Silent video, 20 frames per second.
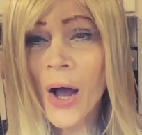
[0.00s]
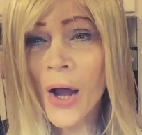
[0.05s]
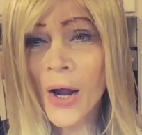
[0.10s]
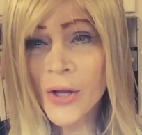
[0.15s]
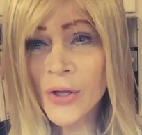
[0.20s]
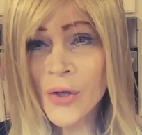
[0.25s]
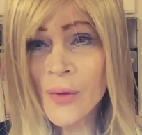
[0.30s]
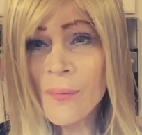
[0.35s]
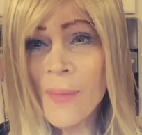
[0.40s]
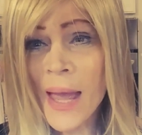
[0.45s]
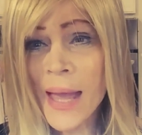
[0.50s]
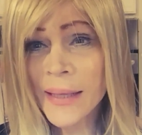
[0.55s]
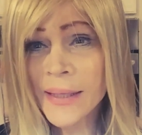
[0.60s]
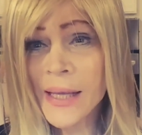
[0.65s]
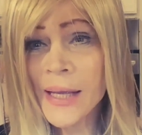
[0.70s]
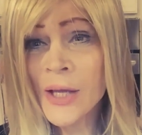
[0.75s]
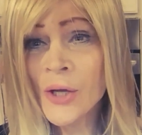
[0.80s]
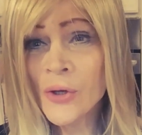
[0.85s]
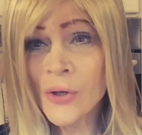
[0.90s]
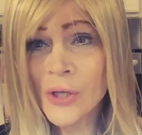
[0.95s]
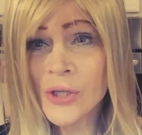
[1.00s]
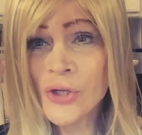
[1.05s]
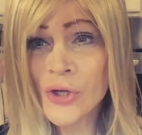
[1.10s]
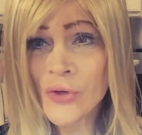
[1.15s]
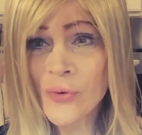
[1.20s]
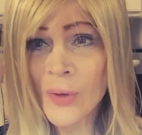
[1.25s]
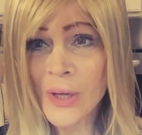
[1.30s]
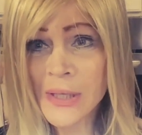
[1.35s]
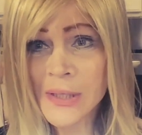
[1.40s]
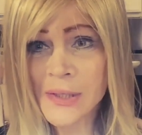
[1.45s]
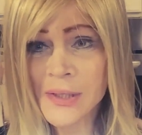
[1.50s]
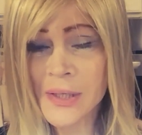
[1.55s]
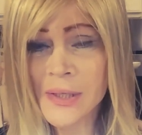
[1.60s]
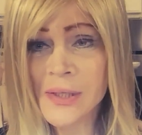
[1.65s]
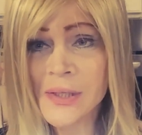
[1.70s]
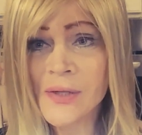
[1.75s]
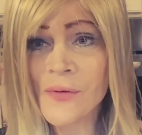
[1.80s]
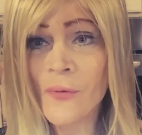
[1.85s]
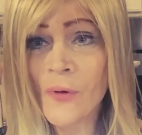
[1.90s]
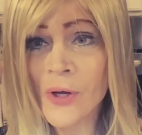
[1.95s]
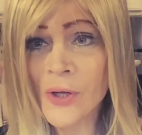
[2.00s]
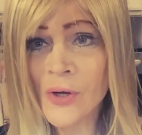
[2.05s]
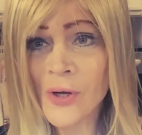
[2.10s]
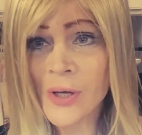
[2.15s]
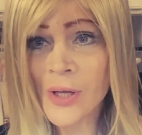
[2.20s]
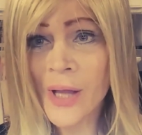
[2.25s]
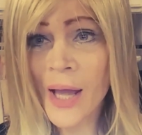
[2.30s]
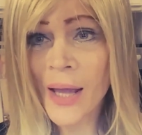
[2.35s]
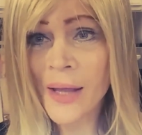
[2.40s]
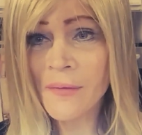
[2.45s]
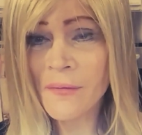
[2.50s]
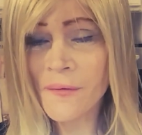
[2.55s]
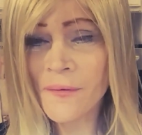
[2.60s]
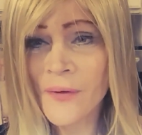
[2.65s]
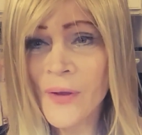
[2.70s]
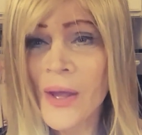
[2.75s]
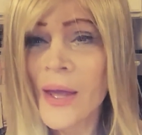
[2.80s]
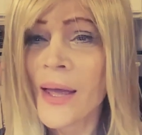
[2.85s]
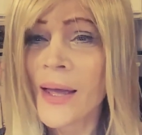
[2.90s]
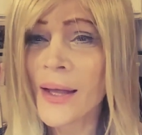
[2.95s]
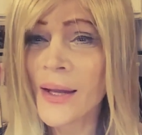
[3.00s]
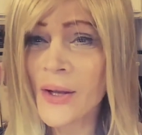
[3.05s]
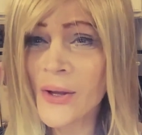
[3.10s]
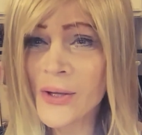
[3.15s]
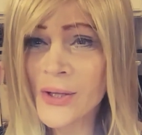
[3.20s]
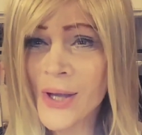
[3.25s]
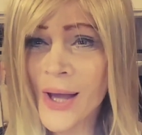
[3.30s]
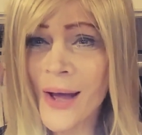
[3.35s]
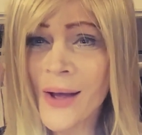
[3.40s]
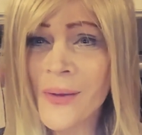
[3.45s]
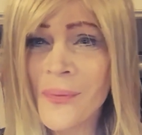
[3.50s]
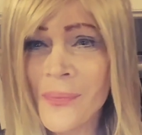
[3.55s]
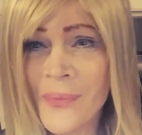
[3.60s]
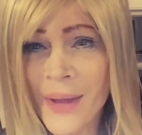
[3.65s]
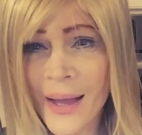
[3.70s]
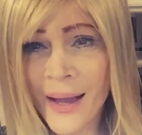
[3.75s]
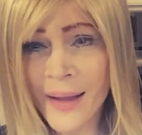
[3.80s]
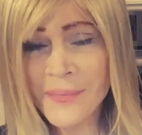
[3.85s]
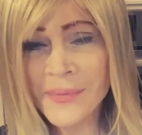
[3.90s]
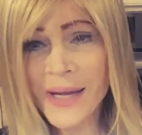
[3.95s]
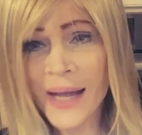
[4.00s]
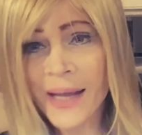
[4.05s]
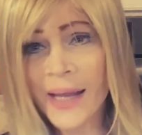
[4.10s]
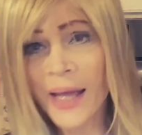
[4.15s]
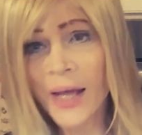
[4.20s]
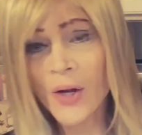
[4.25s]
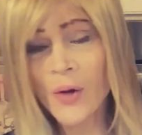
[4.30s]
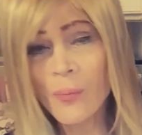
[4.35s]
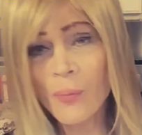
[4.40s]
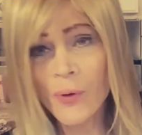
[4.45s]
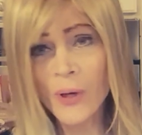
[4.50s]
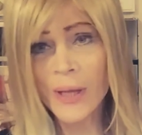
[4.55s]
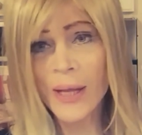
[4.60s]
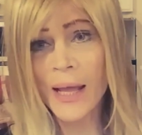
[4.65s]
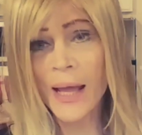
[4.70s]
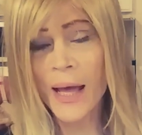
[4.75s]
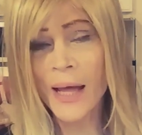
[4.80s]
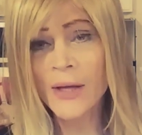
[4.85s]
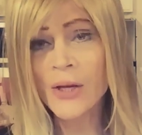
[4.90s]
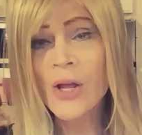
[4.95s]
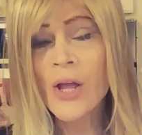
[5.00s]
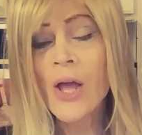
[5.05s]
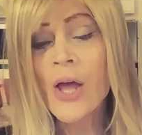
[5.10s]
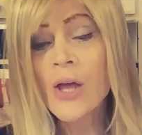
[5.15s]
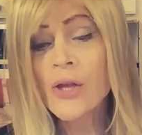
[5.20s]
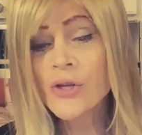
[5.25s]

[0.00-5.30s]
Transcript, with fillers: Are you making good choices for your life? Hello, y'all. I'm Dianna Brianne.